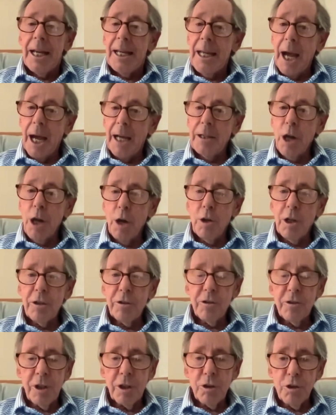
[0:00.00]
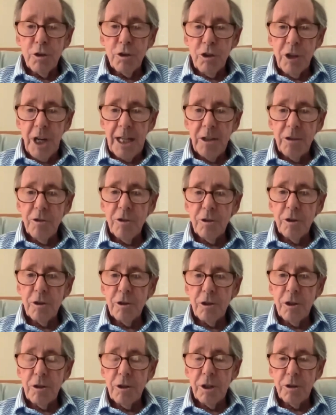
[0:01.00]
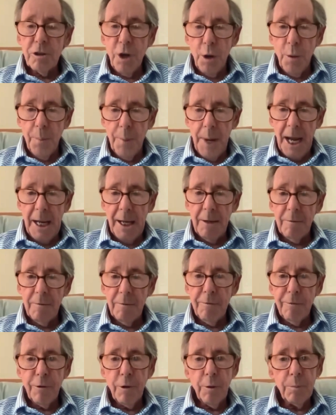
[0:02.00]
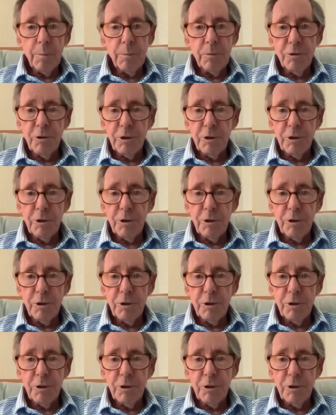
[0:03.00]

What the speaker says: Yeah, I noticed that you changed the domain from